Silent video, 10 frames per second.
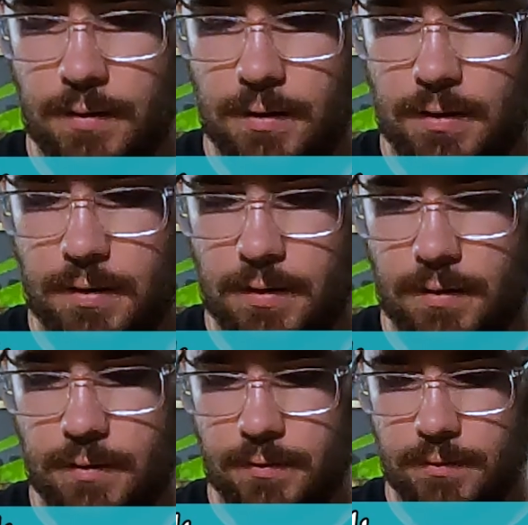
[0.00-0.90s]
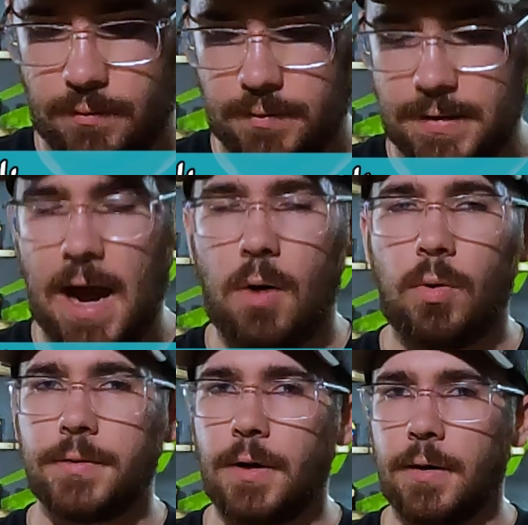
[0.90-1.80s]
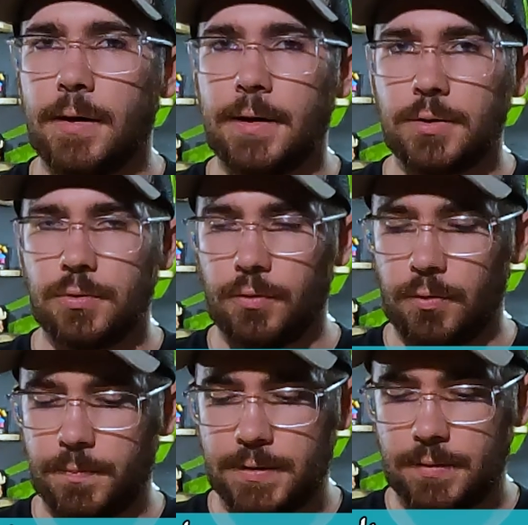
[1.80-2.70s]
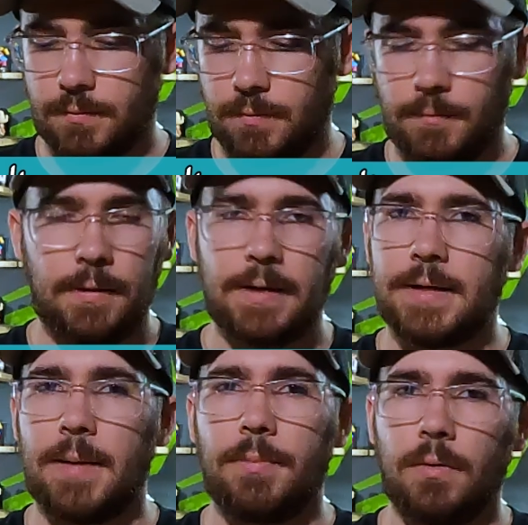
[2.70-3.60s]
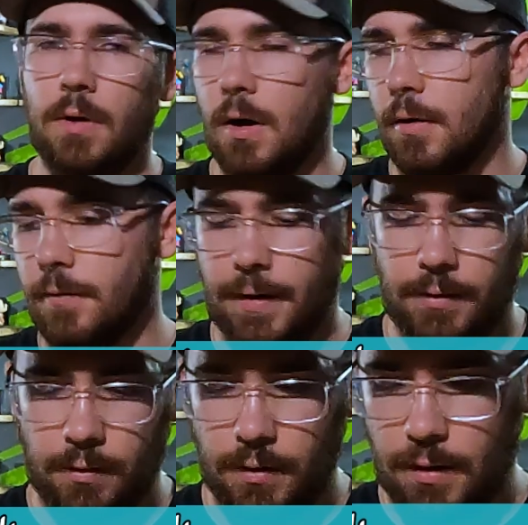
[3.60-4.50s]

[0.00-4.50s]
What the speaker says: tower targeting troops. Example, Hog Rider,